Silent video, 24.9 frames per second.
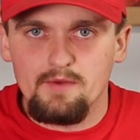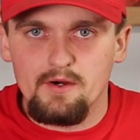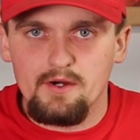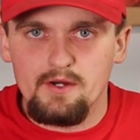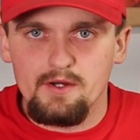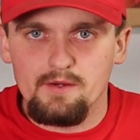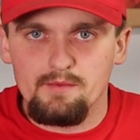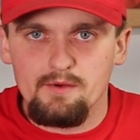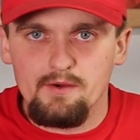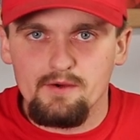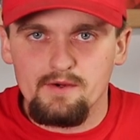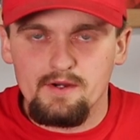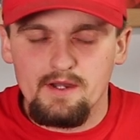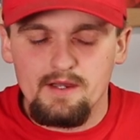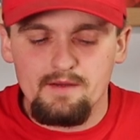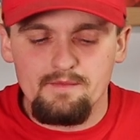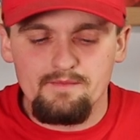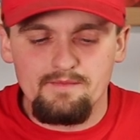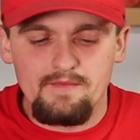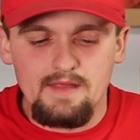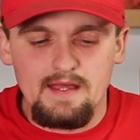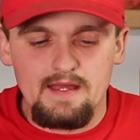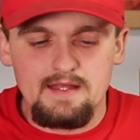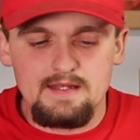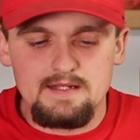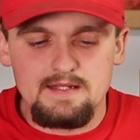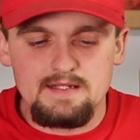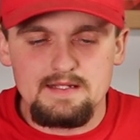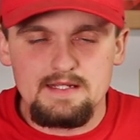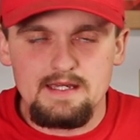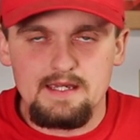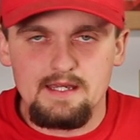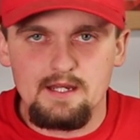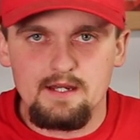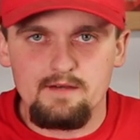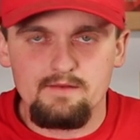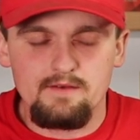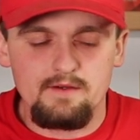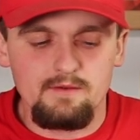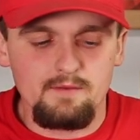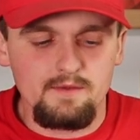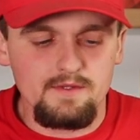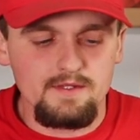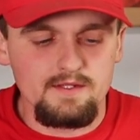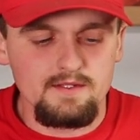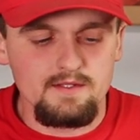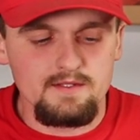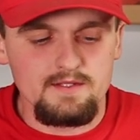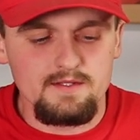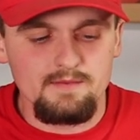part of your program, and to take care of it
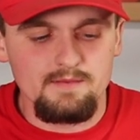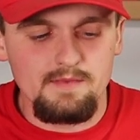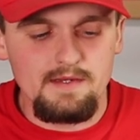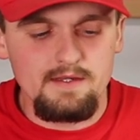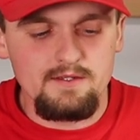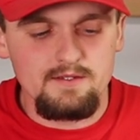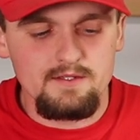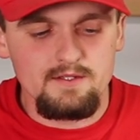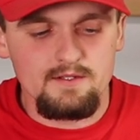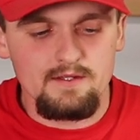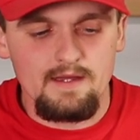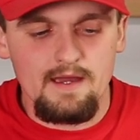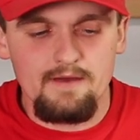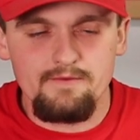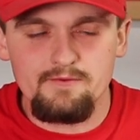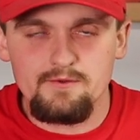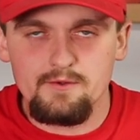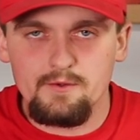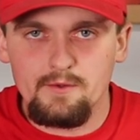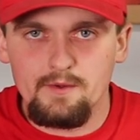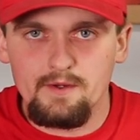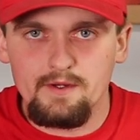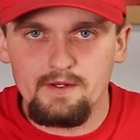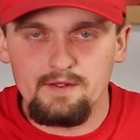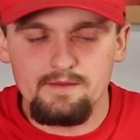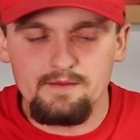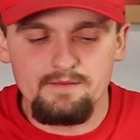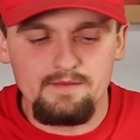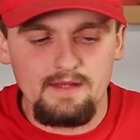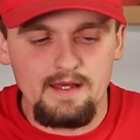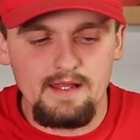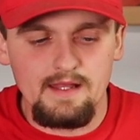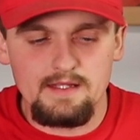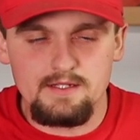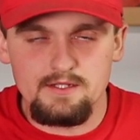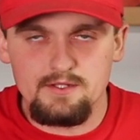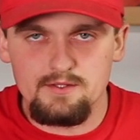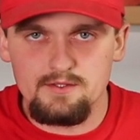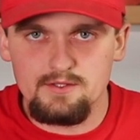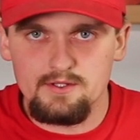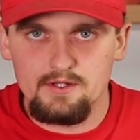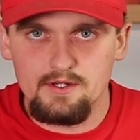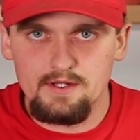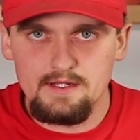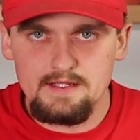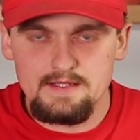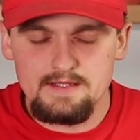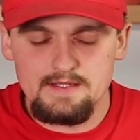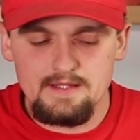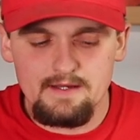with some engine after oil, I like to use the
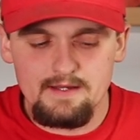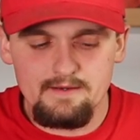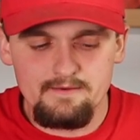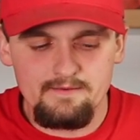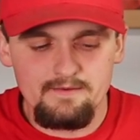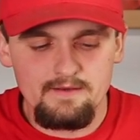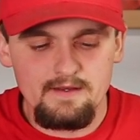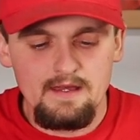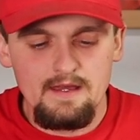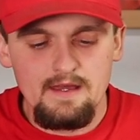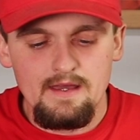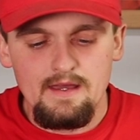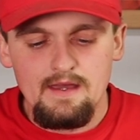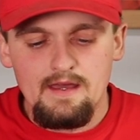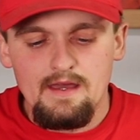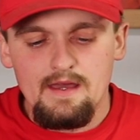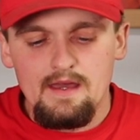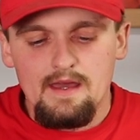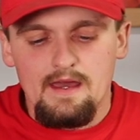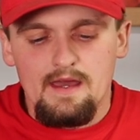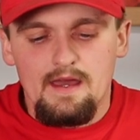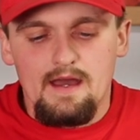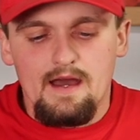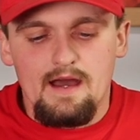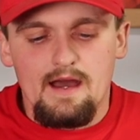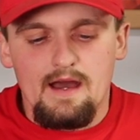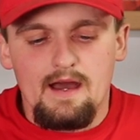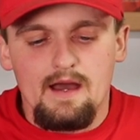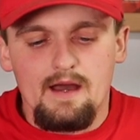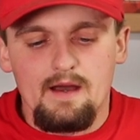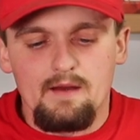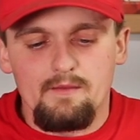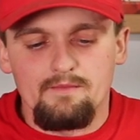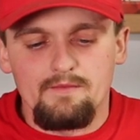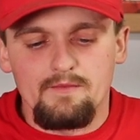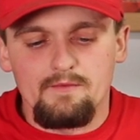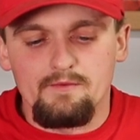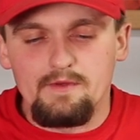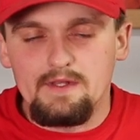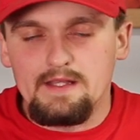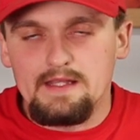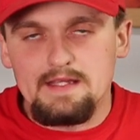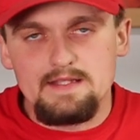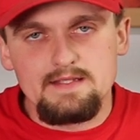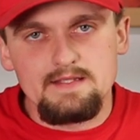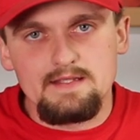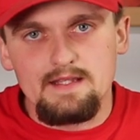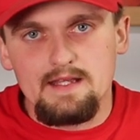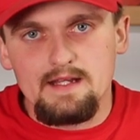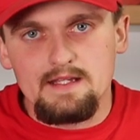hoodie stuff. Really
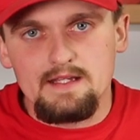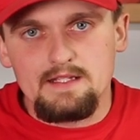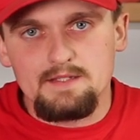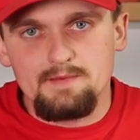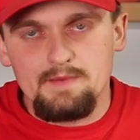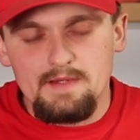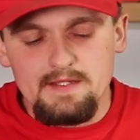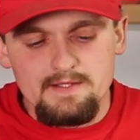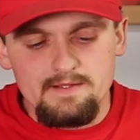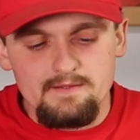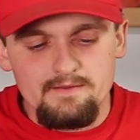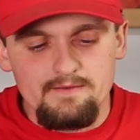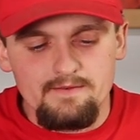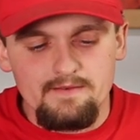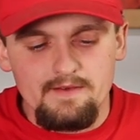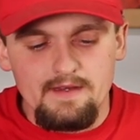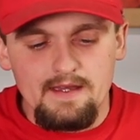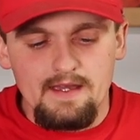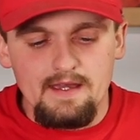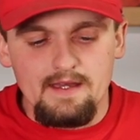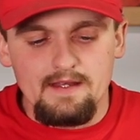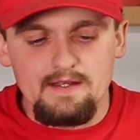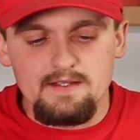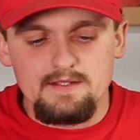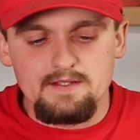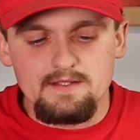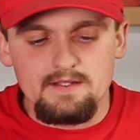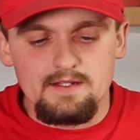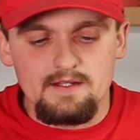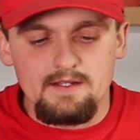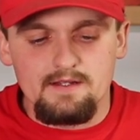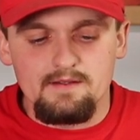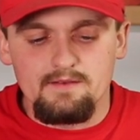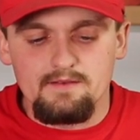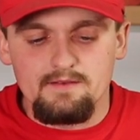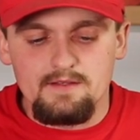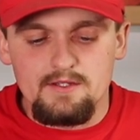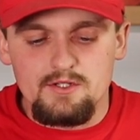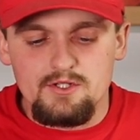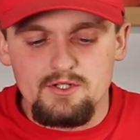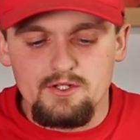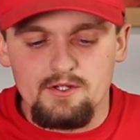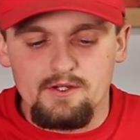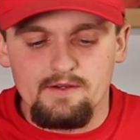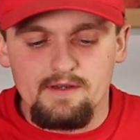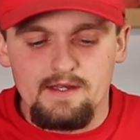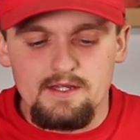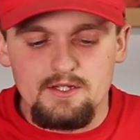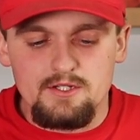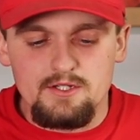isn't that expensive, and it's going to ensure
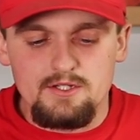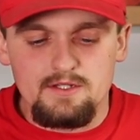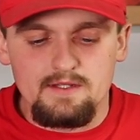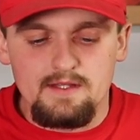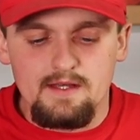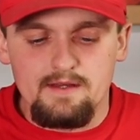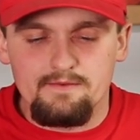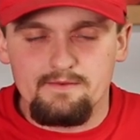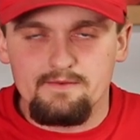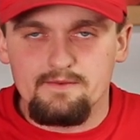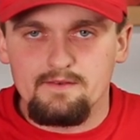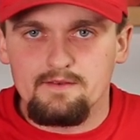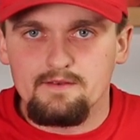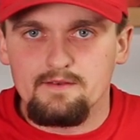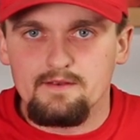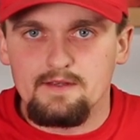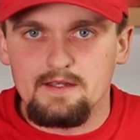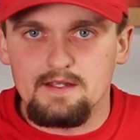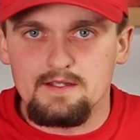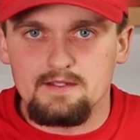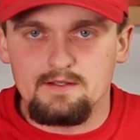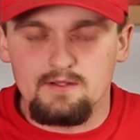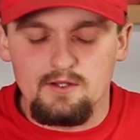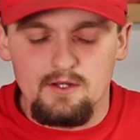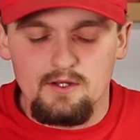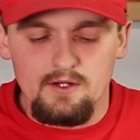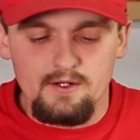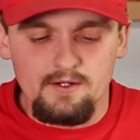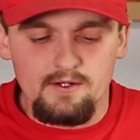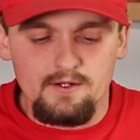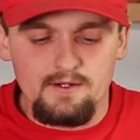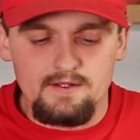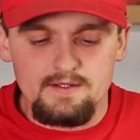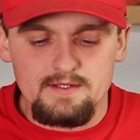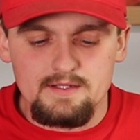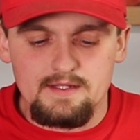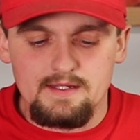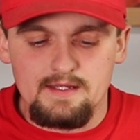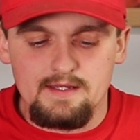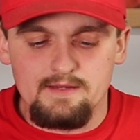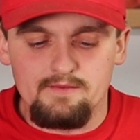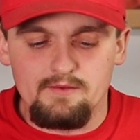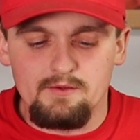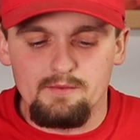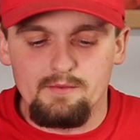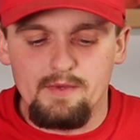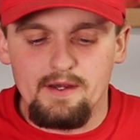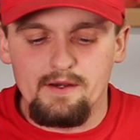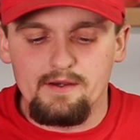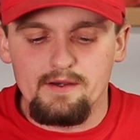your engine life is longer. It's going to
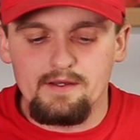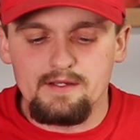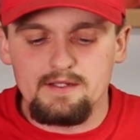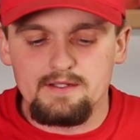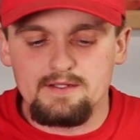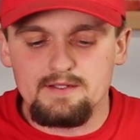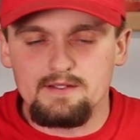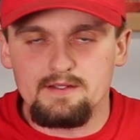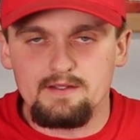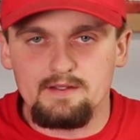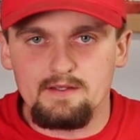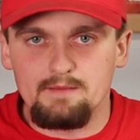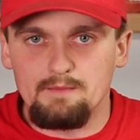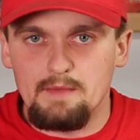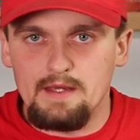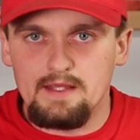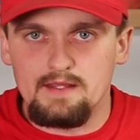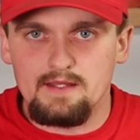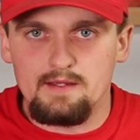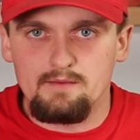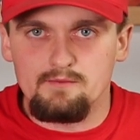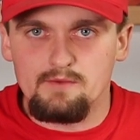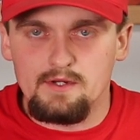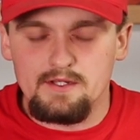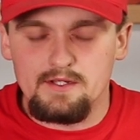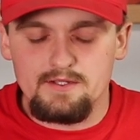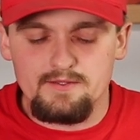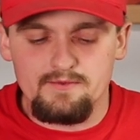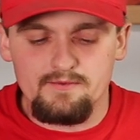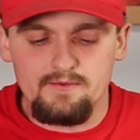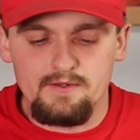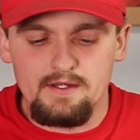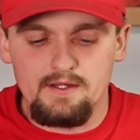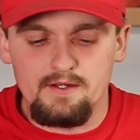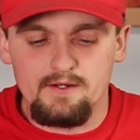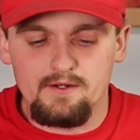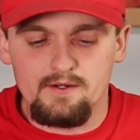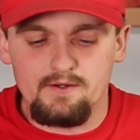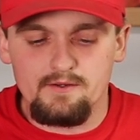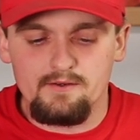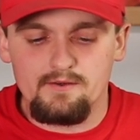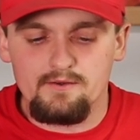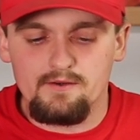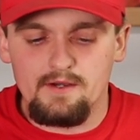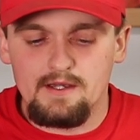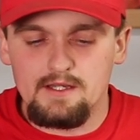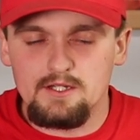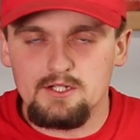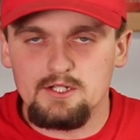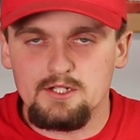give your bearings, make them rust free, your
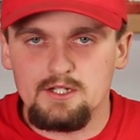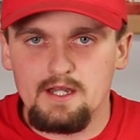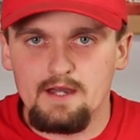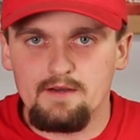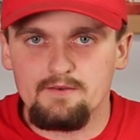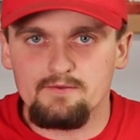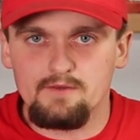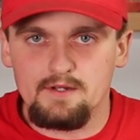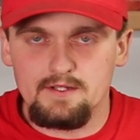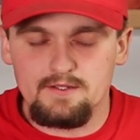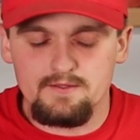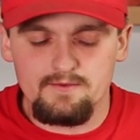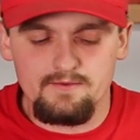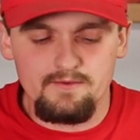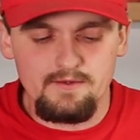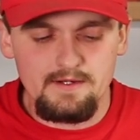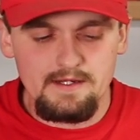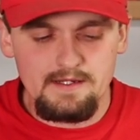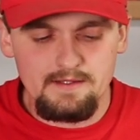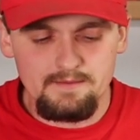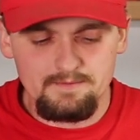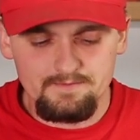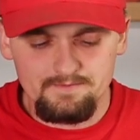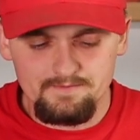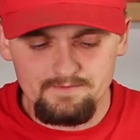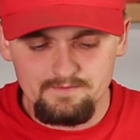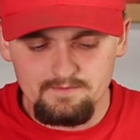crankshaft rust free.